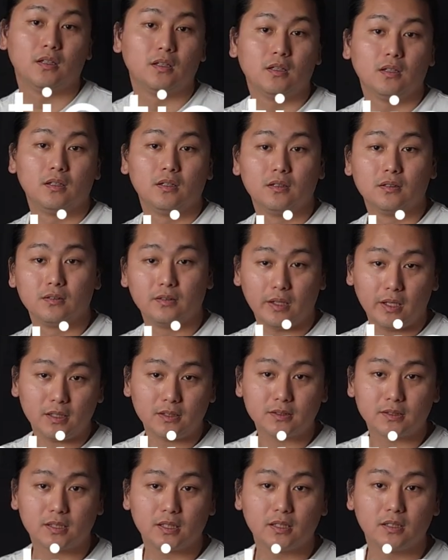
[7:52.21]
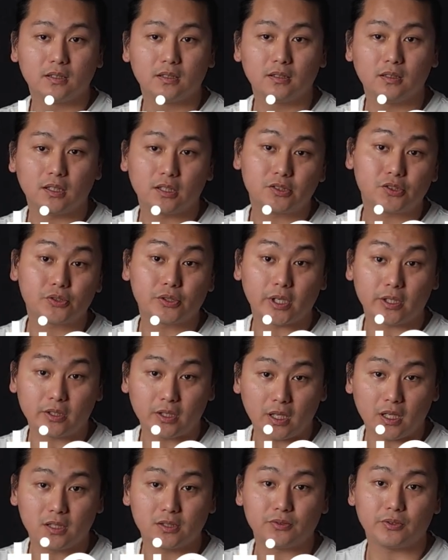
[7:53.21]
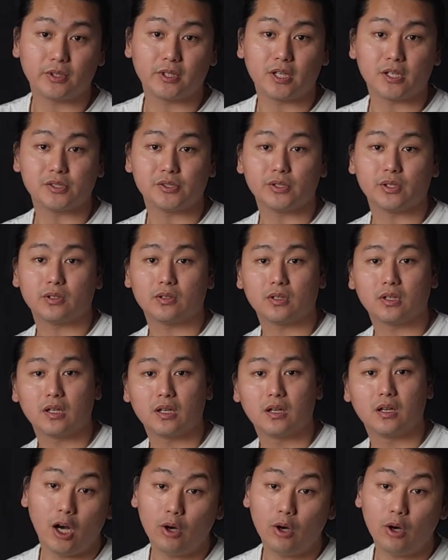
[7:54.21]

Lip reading: Next, let's check the edge retention.